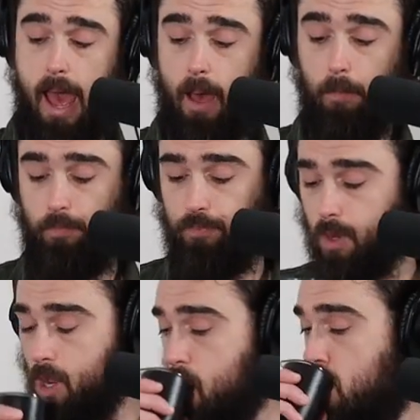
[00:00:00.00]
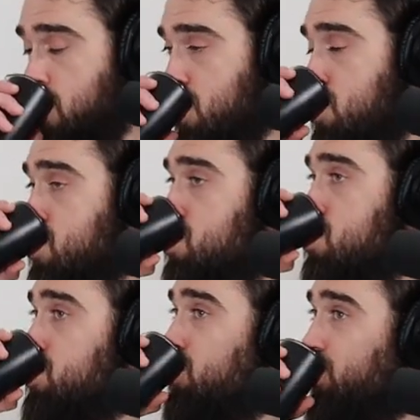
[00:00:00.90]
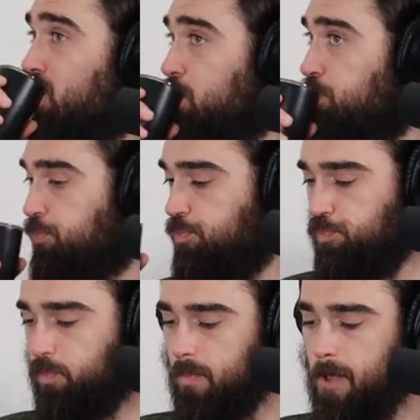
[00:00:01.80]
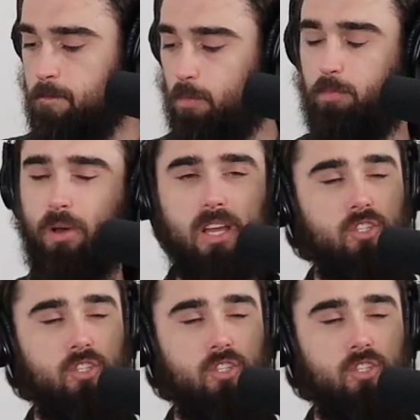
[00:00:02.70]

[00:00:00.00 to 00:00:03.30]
But